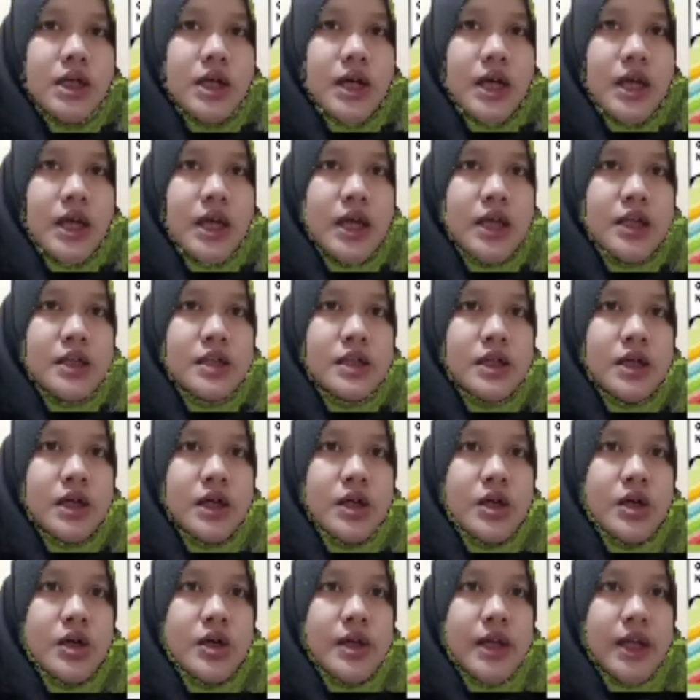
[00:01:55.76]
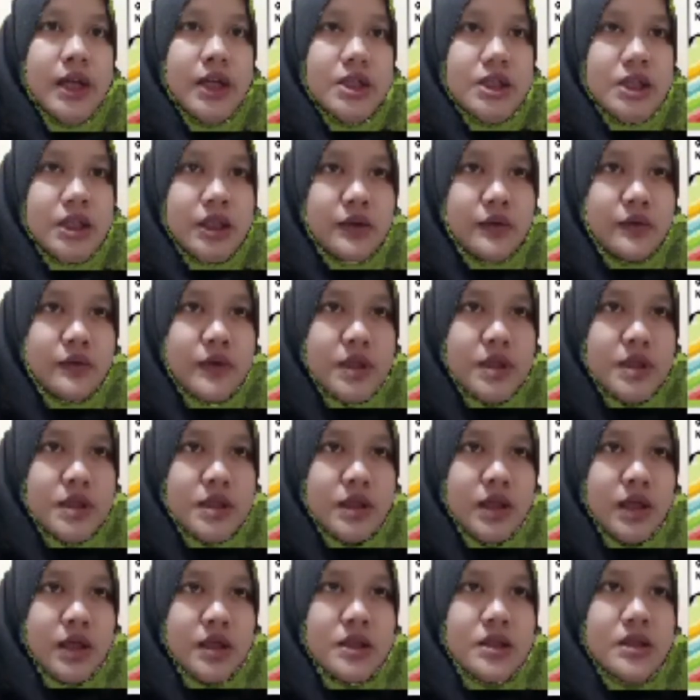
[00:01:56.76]
In a connection with
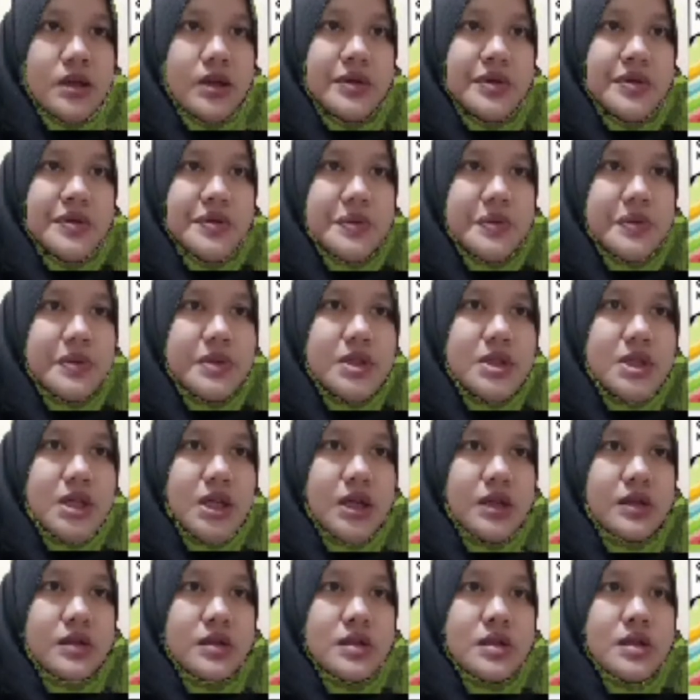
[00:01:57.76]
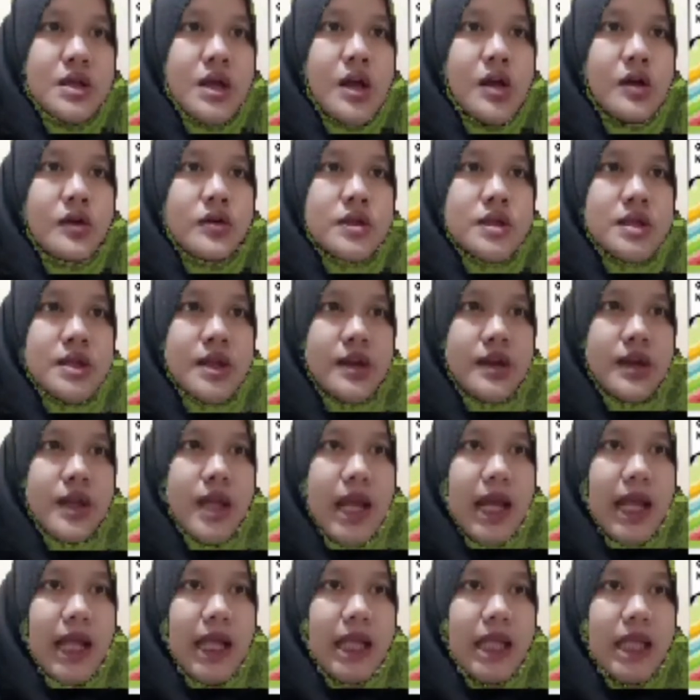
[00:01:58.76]
this research, it shows
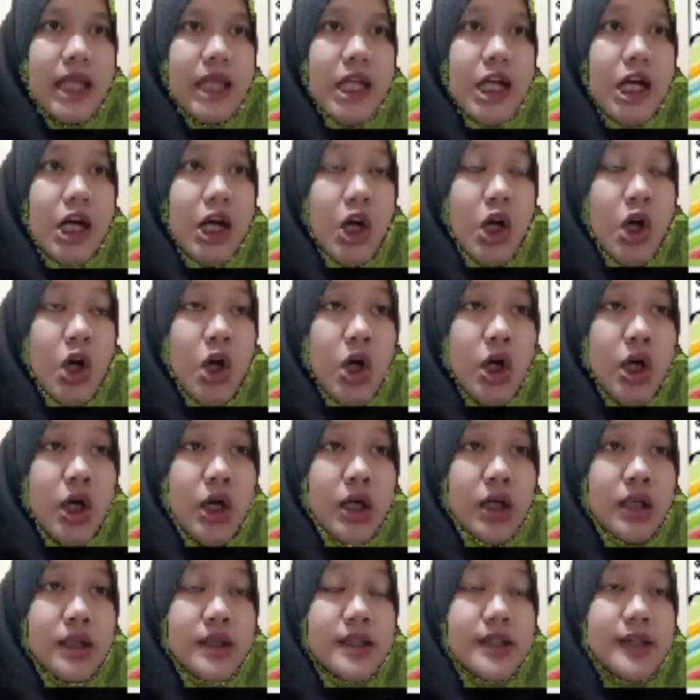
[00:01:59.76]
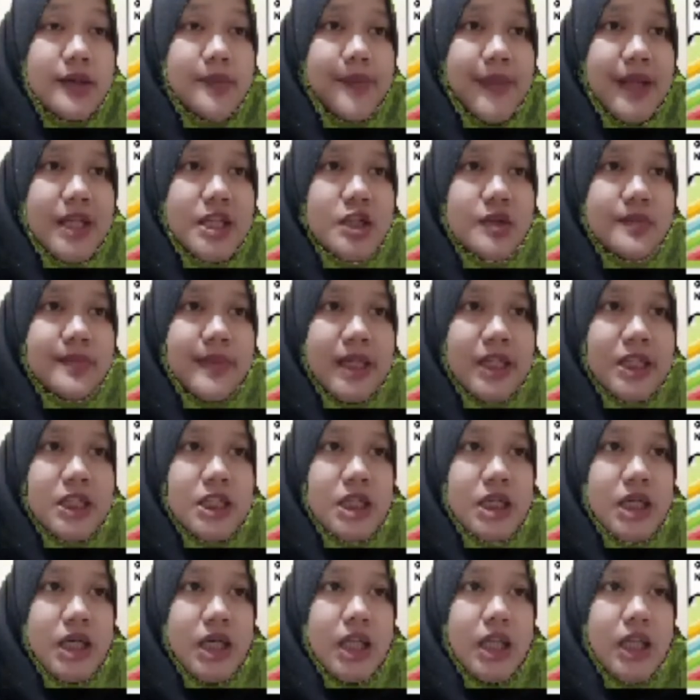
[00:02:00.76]
that the
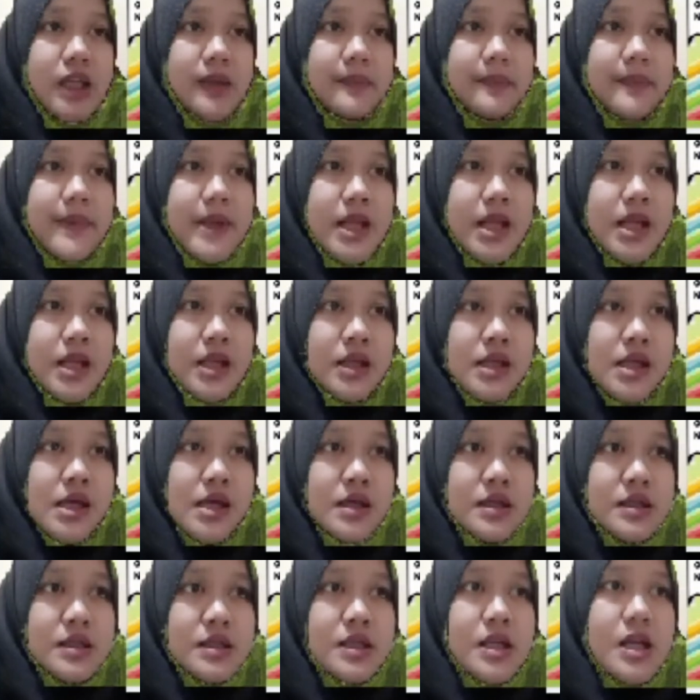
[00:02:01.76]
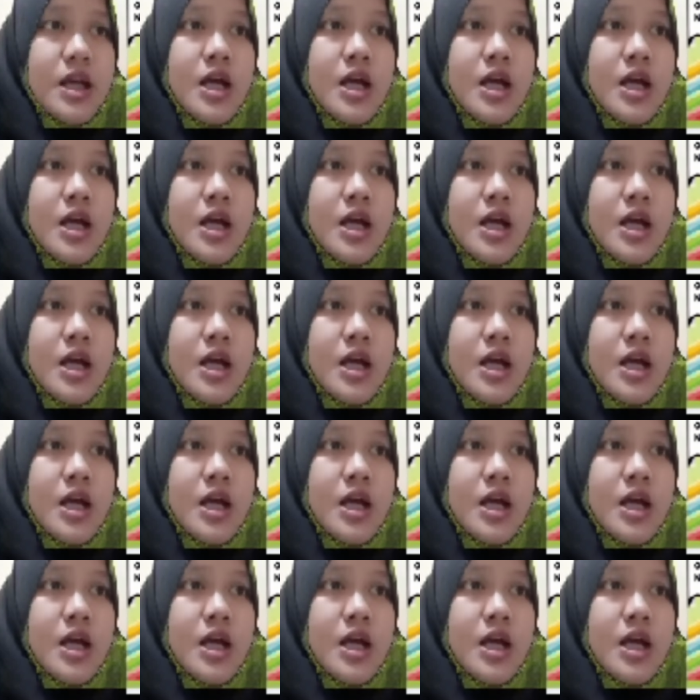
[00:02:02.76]
mathematical abilities